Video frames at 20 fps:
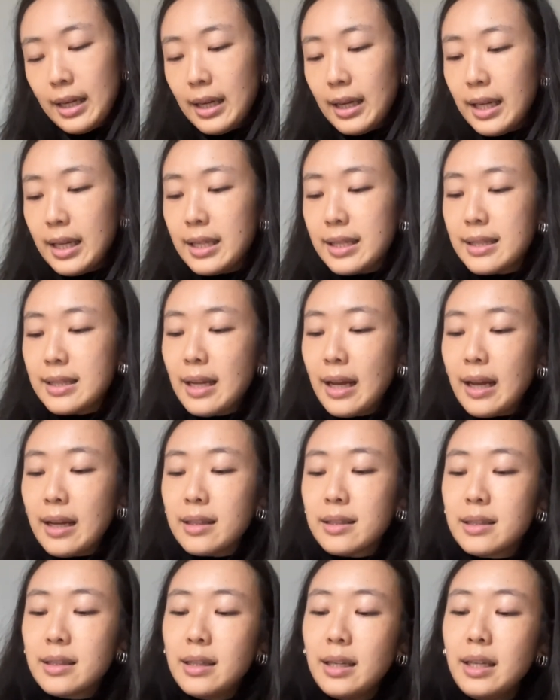is
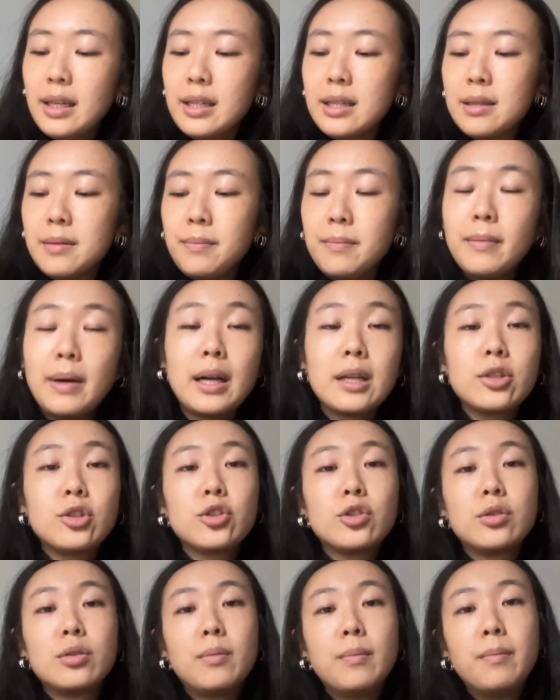that it is
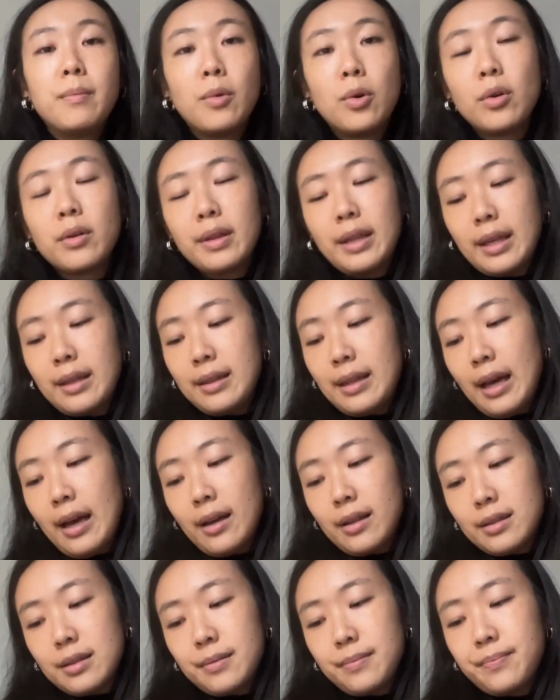much more than
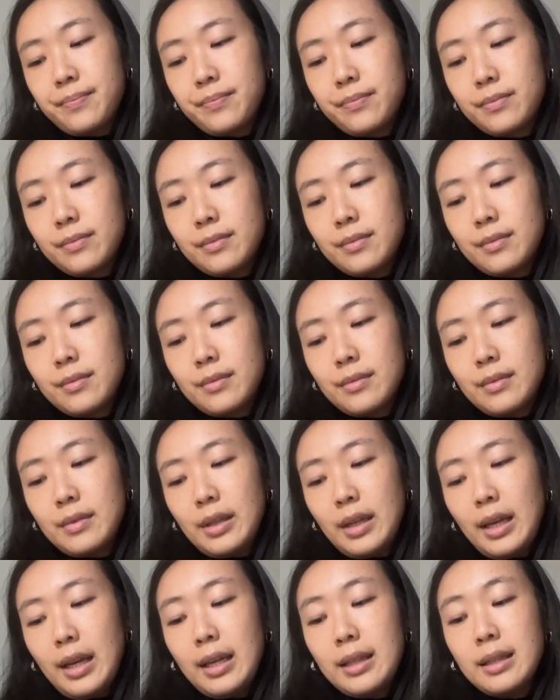that.
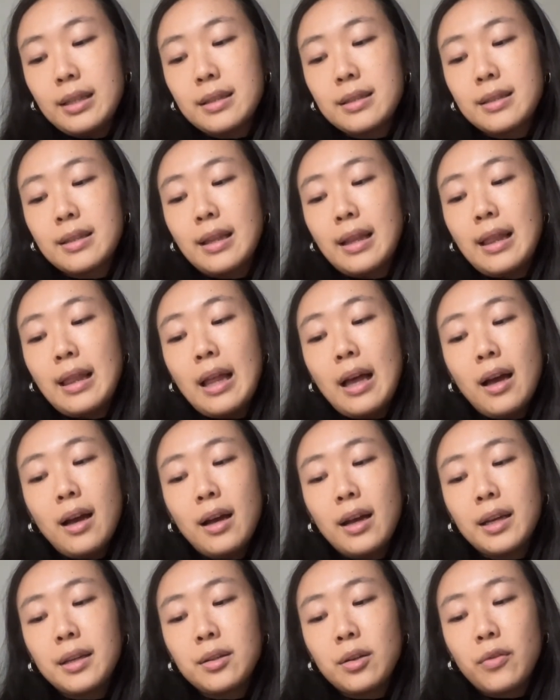It is the
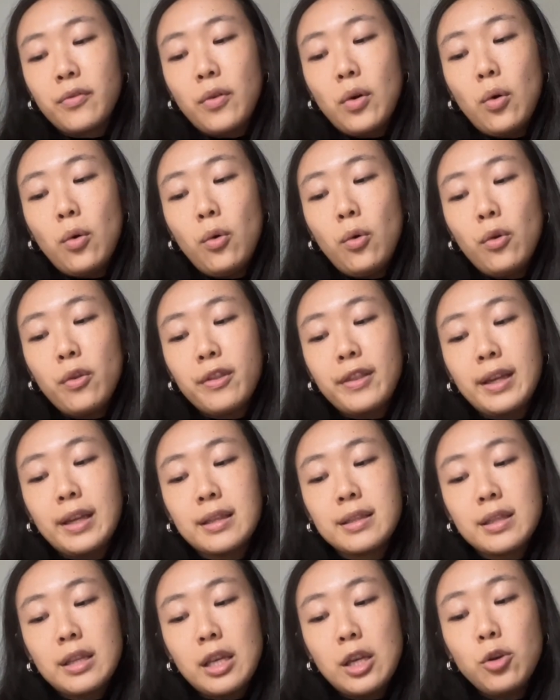line of all things
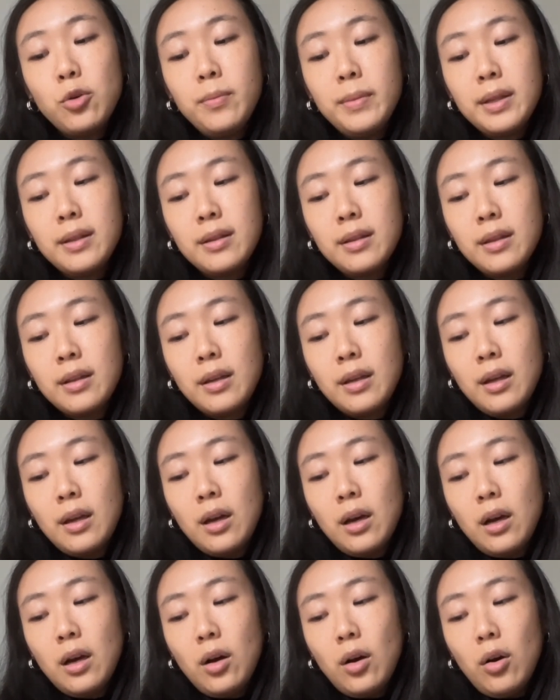human,
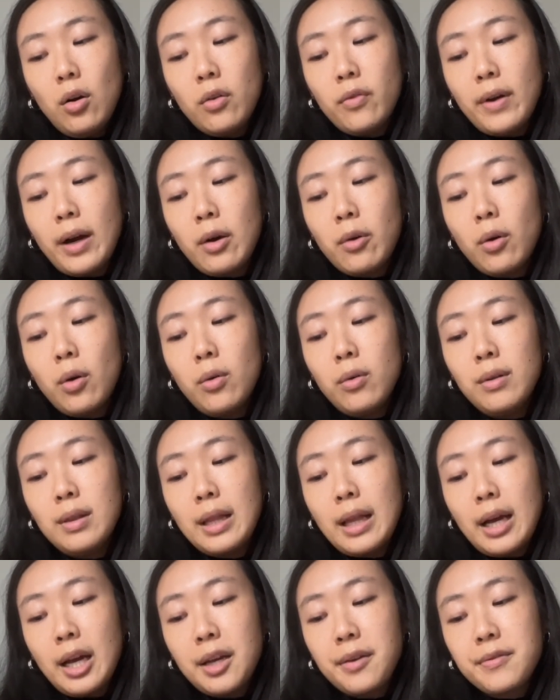of our own
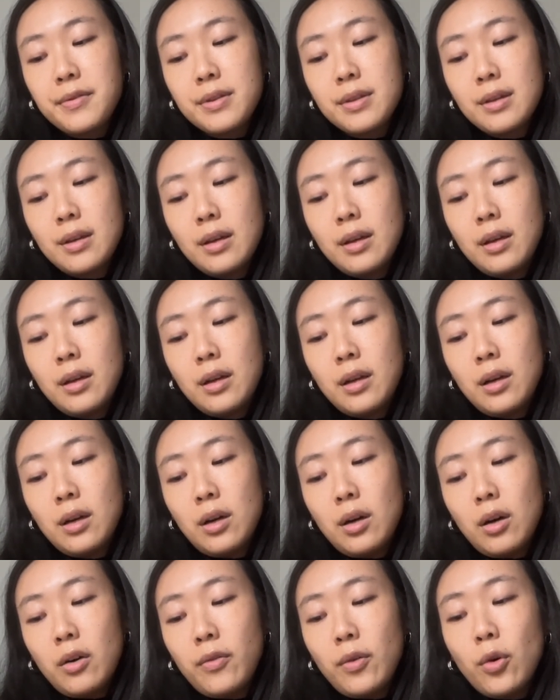lives,
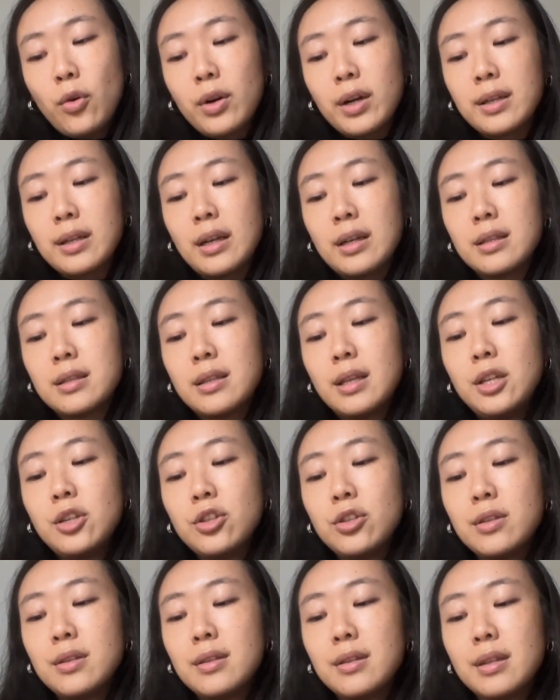of
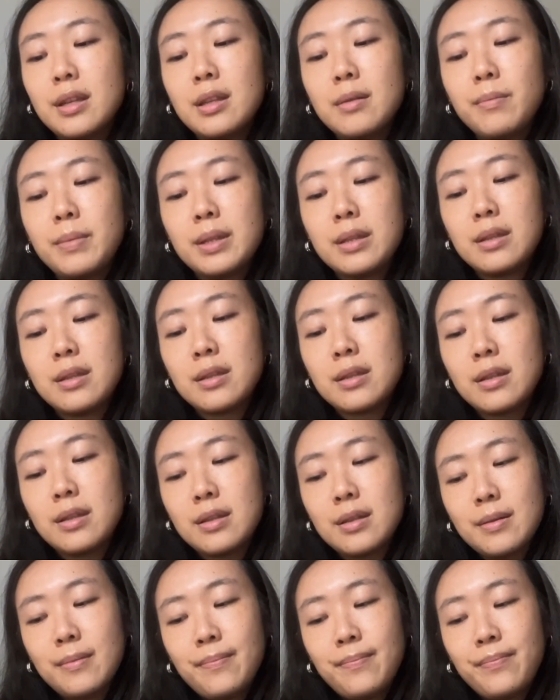organizations and
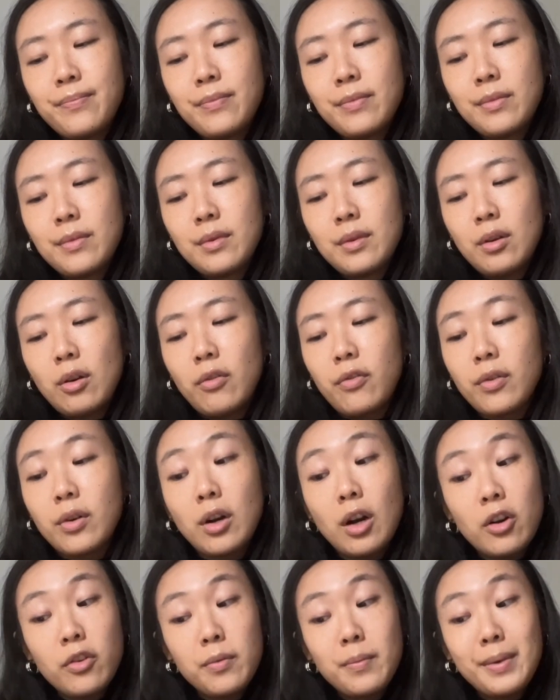businesses, of
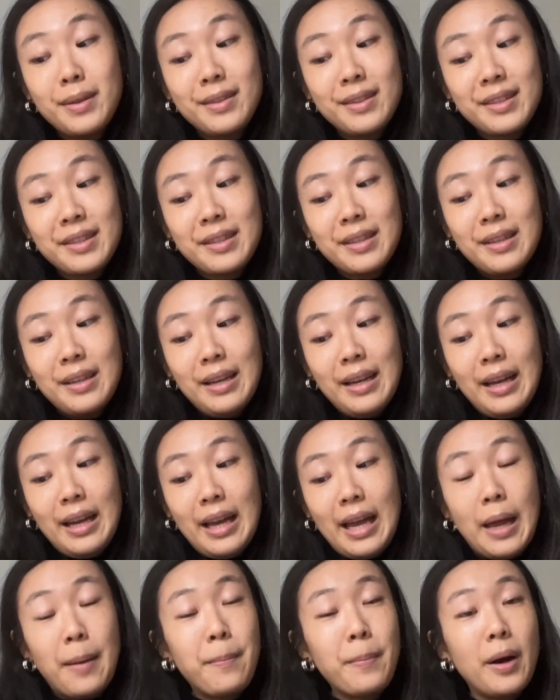governments,
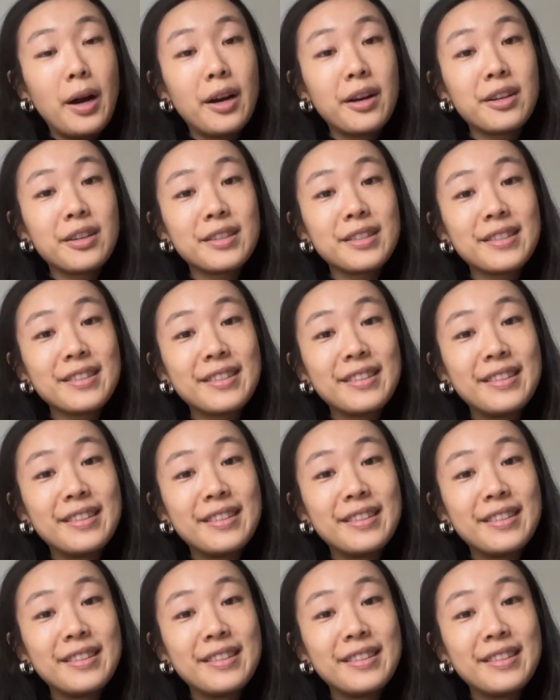empires,